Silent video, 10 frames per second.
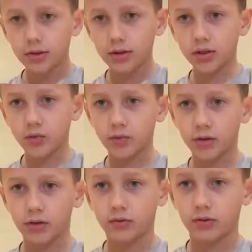this is
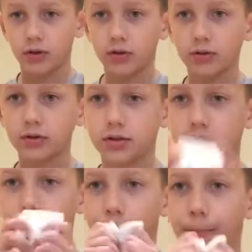pretty cool.
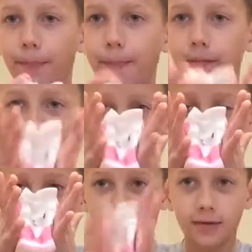So
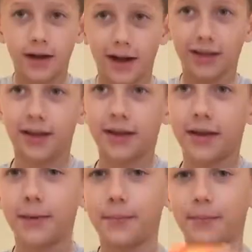I like
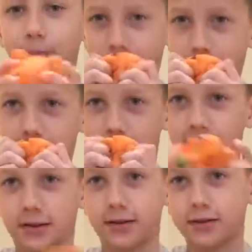it. I
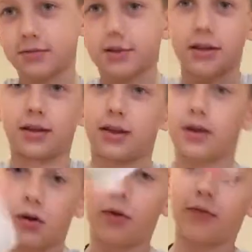like this one. I like
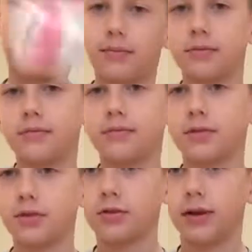all of them.
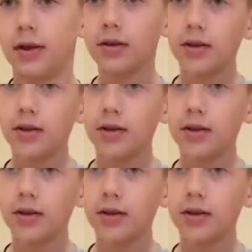So yeah,